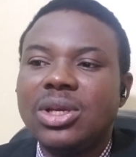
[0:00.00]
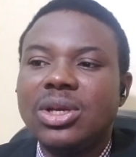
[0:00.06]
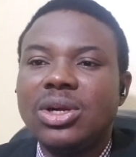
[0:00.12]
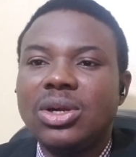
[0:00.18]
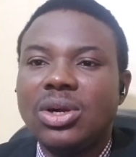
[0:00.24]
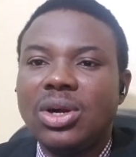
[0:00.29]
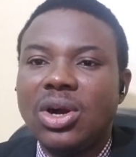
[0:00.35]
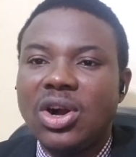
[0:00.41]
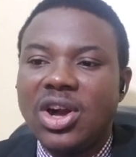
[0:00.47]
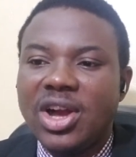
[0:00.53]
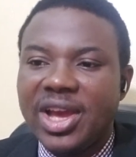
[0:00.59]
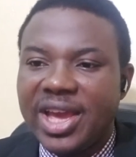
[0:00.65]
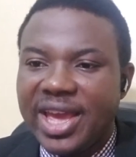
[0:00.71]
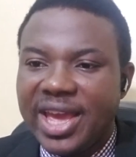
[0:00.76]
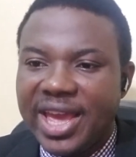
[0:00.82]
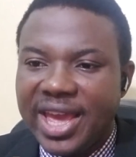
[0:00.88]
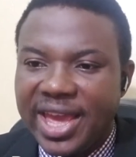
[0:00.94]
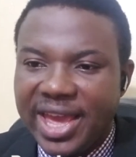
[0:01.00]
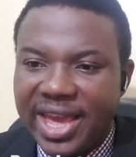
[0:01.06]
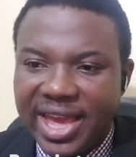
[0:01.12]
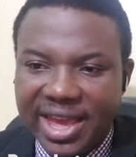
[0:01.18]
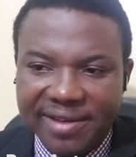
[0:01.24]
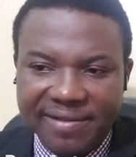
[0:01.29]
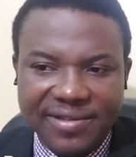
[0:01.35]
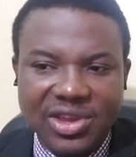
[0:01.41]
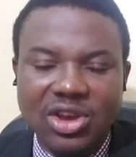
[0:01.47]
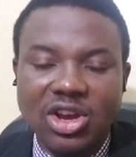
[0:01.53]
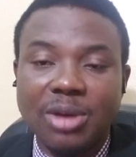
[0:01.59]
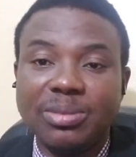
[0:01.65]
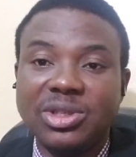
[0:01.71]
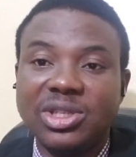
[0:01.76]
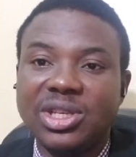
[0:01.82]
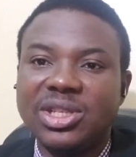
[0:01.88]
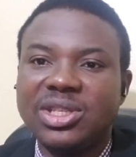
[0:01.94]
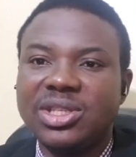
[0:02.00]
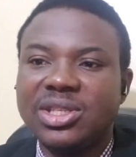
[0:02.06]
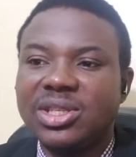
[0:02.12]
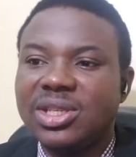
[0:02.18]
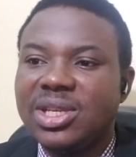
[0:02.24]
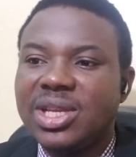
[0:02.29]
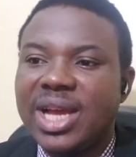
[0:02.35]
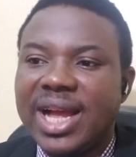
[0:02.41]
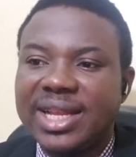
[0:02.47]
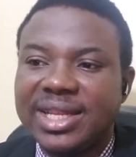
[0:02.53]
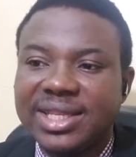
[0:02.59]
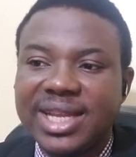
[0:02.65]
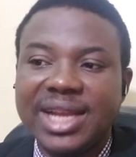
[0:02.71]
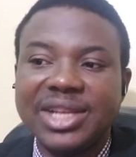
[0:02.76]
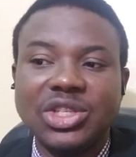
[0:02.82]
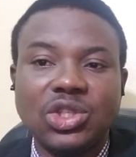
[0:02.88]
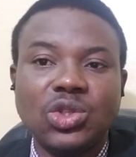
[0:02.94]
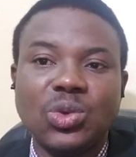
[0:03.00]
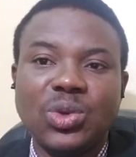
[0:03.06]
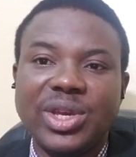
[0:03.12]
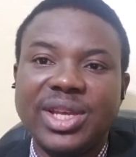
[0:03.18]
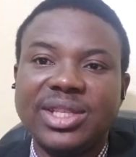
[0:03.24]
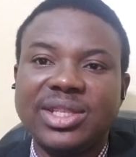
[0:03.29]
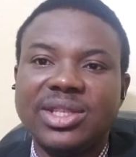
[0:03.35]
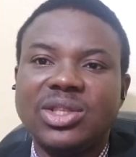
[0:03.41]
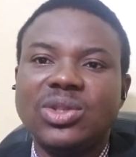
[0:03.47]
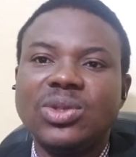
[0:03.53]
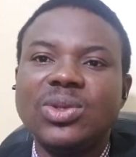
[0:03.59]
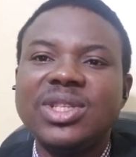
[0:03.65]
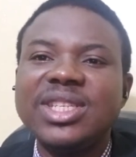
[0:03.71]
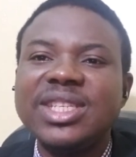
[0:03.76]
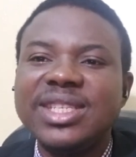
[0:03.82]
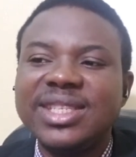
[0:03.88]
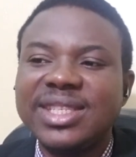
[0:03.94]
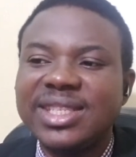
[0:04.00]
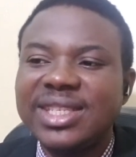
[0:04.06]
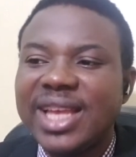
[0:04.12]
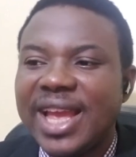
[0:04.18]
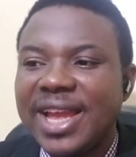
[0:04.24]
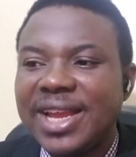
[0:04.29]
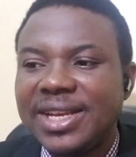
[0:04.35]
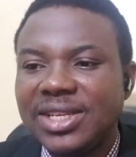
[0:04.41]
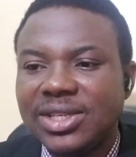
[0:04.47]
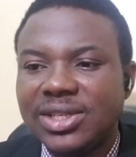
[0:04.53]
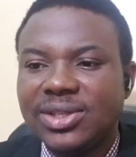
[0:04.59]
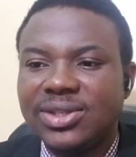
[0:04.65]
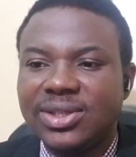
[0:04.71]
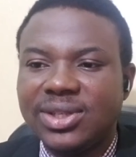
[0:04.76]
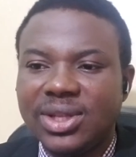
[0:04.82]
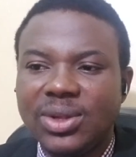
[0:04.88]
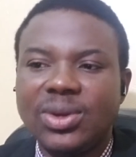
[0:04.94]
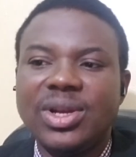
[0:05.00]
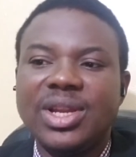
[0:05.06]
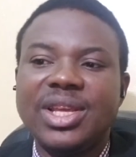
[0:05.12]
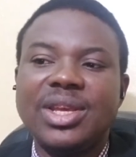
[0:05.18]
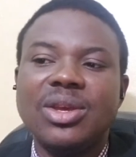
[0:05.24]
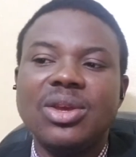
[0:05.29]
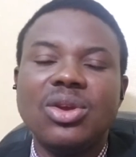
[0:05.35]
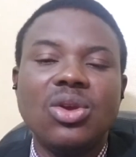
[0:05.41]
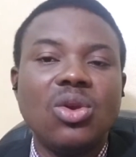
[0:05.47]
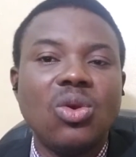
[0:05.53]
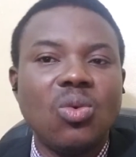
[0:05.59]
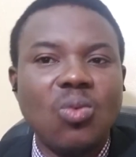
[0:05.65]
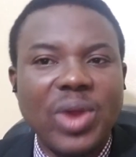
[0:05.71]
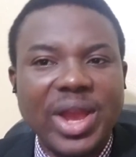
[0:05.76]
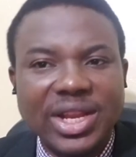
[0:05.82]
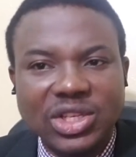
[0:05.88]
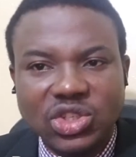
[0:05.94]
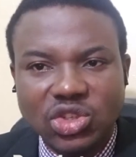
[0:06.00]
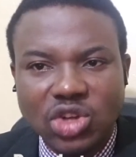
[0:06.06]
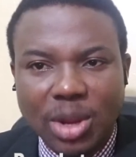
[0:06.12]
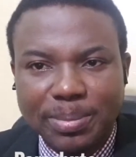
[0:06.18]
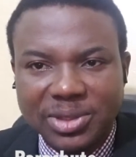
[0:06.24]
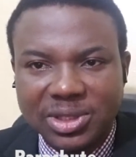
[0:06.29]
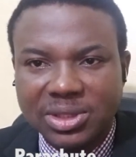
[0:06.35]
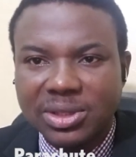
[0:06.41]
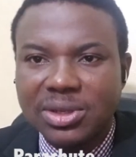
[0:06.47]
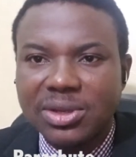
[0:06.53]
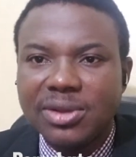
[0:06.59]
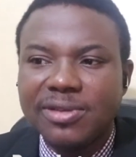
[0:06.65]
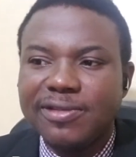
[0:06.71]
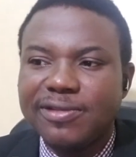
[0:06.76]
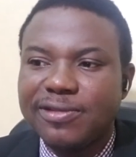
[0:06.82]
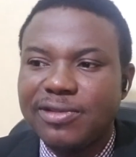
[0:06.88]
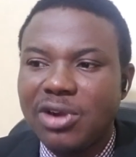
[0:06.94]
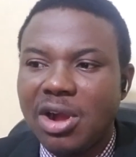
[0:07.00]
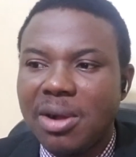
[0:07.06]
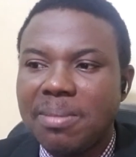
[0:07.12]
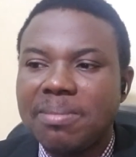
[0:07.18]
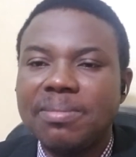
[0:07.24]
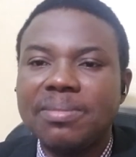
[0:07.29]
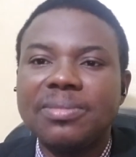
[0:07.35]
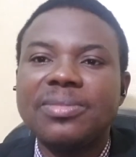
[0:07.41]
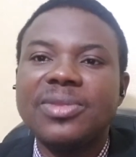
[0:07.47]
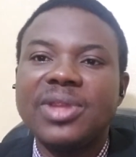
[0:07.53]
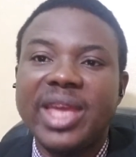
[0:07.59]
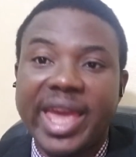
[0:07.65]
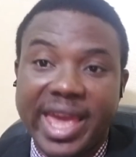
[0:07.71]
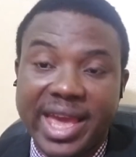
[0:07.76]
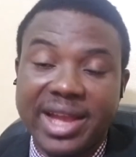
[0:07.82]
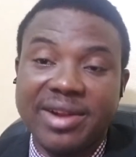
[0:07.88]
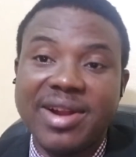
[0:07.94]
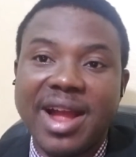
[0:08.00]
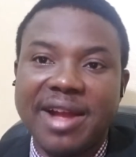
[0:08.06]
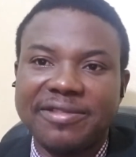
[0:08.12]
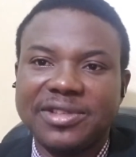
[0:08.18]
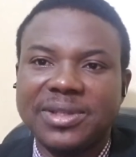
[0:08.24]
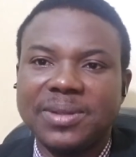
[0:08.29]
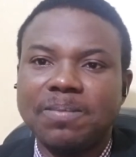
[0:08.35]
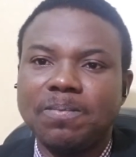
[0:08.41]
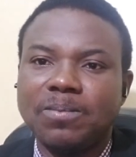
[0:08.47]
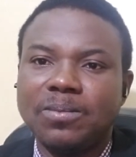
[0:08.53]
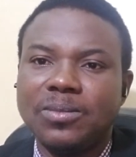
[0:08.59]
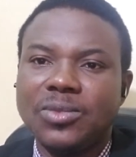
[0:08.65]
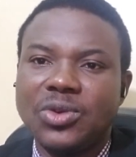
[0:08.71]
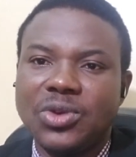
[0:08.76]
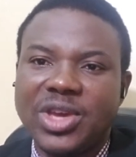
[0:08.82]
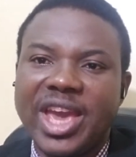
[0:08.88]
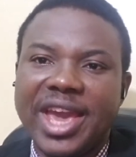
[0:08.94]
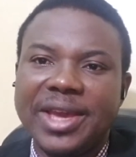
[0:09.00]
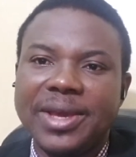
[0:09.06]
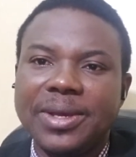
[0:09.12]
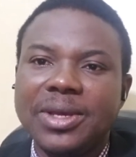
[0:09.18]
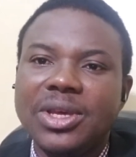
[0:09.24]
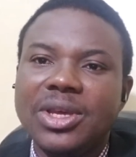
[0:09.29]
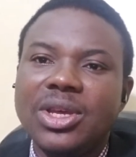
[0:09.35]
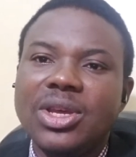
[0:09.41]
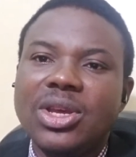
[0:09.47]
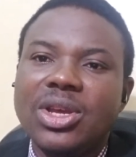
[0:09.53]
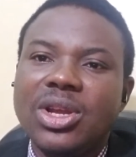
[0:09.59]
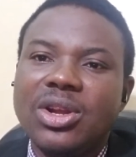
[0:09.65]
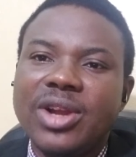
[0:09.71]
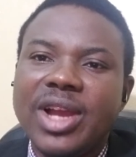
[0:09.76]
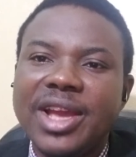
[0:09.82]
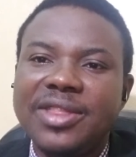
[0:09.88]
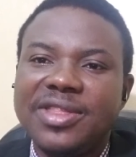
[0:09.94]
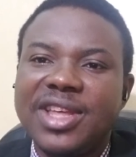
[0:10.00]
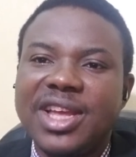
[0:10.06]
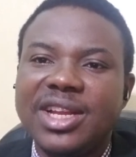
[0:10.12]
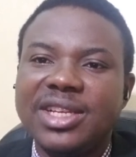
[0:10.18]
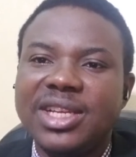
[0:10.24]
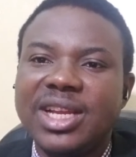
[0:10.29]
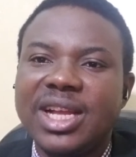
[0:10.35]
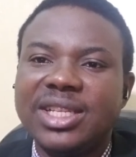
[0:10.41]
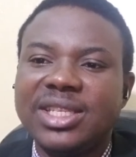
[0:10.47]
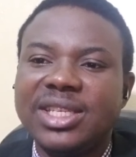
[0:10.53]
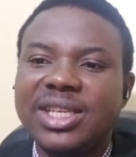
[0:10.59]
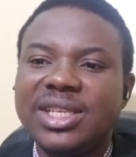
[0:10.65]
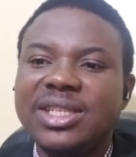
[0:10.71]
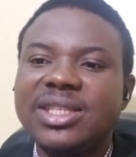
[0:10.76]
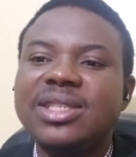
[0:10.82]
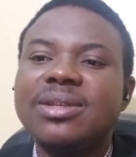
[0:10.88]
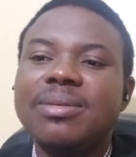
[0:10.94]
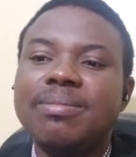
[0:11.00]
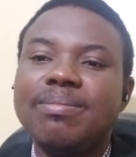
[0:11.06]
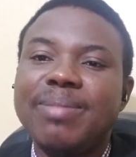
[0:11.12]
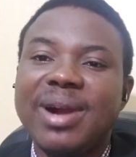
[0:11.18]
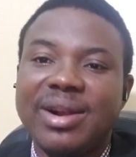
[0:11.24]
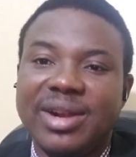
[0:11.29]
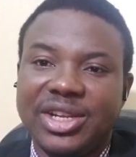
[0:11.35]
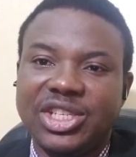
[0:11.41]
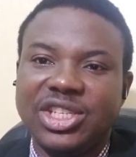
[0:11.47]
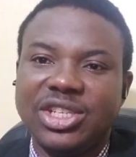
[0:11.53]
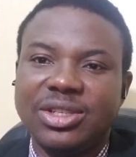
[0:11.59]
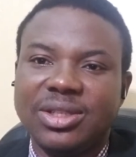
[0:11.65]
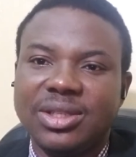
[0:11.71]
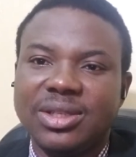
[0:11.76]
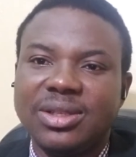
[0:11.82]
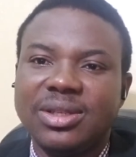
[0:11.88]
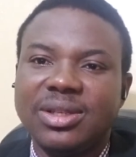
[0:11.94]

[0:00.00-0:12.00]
or heavy object attached to it to descend slowly when dropped from aircraft. Okay, right? And that is parachute.